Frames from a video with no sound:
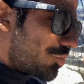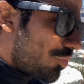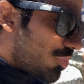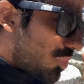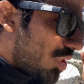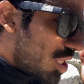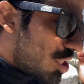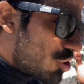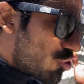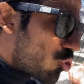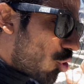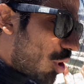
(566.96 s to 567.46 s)

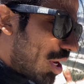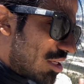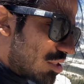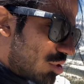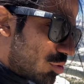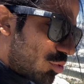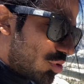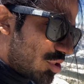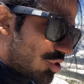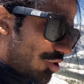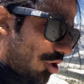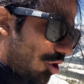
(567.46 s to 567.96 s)
So, as a
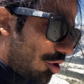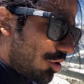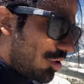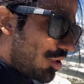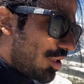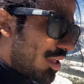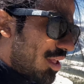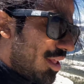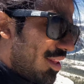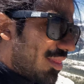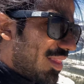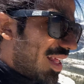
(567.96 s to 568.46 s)
result,
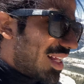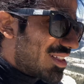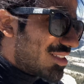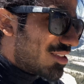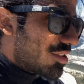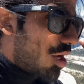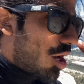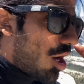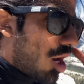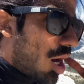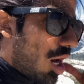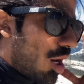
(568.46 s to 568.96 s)
that's the
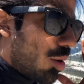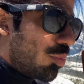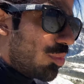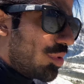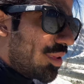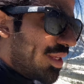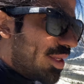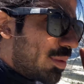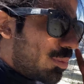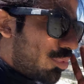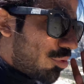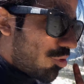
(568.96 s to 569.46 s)

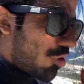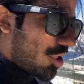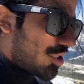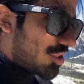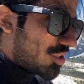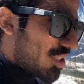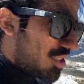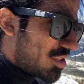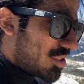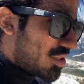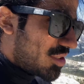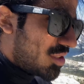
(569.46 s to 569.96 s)
humbling
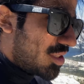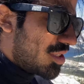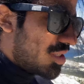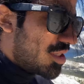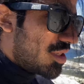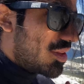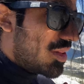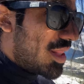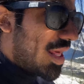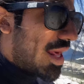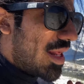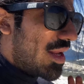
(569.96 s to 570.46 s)
process
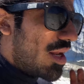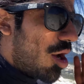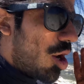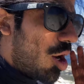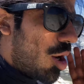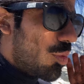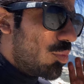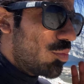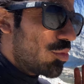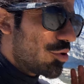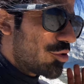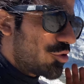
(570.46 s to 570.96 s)
that
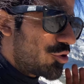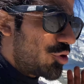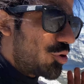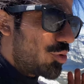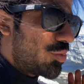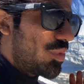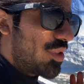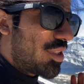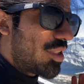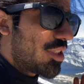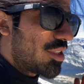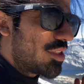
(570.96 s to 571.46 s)
humbles you
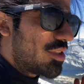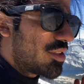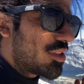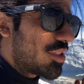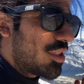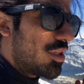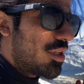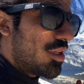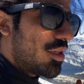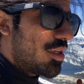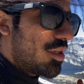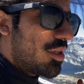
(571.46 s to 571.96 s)
because
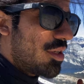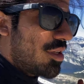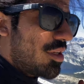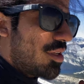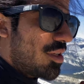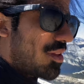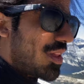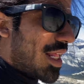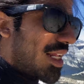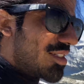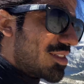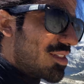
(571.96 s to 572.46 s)

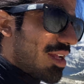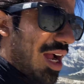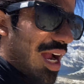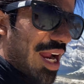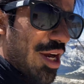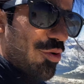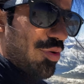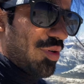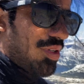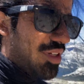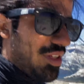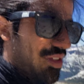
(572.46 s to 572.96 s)
that's the
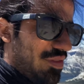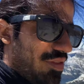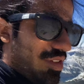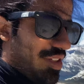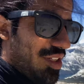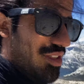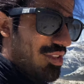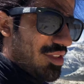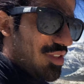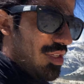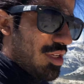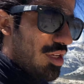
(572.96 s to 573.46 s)
irony of it.
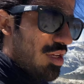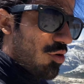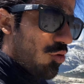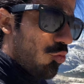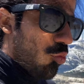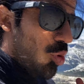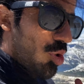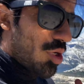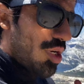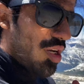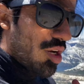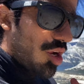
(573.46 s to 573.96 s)
Is
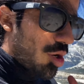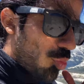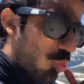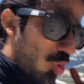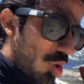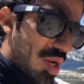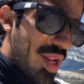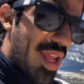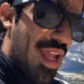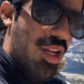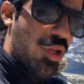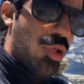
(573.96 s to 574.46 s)
one, on one
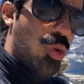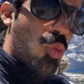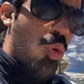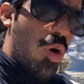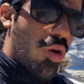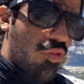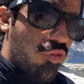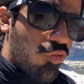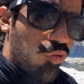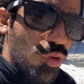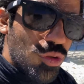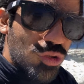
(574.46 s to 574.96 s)
hand, you want
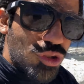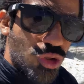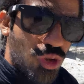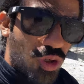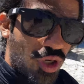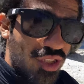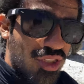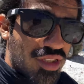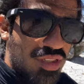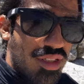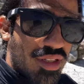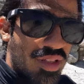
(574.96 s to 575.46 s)
full
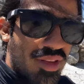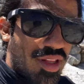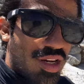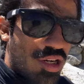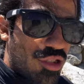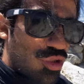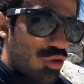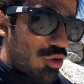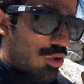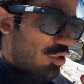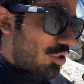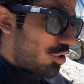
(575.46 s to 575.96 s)
trust that it's
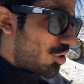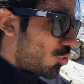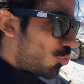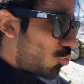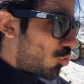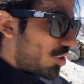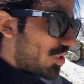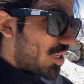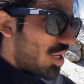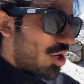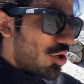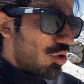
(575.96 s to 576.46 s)
all going to
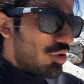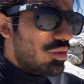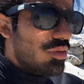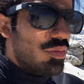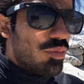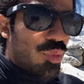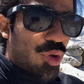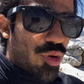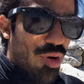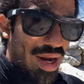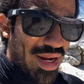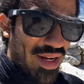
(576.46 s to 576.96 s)
work out
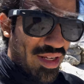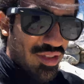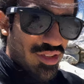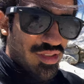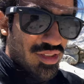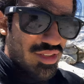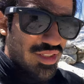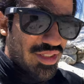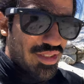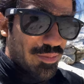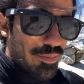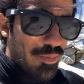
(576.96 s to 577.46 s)
miraculously,